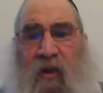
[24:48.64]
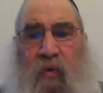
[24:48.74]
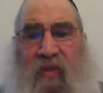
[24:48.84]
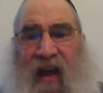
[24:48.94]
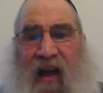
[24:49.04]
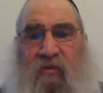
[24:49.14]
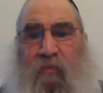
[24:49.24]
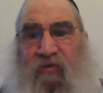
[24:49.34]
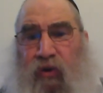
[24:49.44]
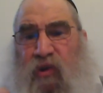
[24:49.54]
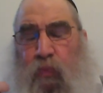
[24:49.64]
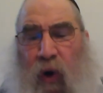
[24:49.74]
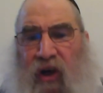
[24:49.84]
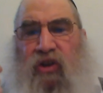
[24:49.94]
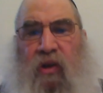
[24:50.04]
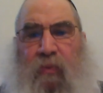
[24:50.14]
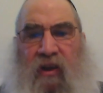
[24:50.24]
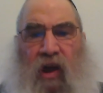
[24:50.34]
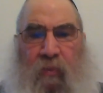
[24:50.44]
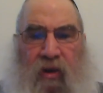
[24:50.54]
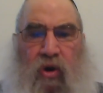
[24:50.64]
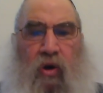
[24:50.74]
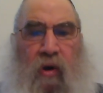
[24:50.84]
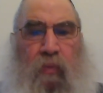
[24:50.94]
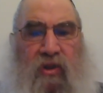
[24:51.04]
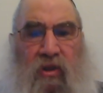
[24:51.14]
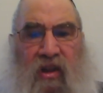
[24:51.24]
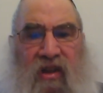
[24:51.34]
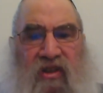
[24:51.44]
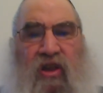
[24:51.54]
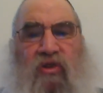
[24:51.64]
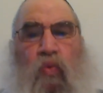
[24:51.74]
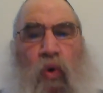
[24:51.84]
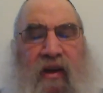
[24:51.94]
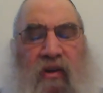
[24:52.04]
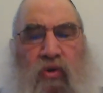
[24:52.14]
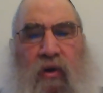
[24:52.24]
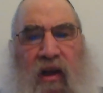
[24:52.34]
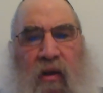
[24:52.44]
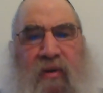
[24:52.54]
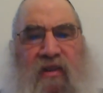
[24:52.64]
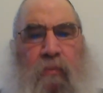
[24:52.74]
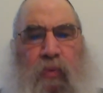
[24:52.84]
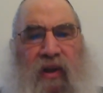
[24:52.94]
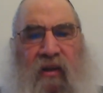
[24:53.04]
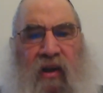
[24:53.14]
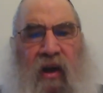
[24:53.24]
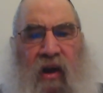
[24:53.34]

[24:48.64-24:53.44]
without first partially being Tami? L'chur, a person doesn't walk into an Oil Ames completely.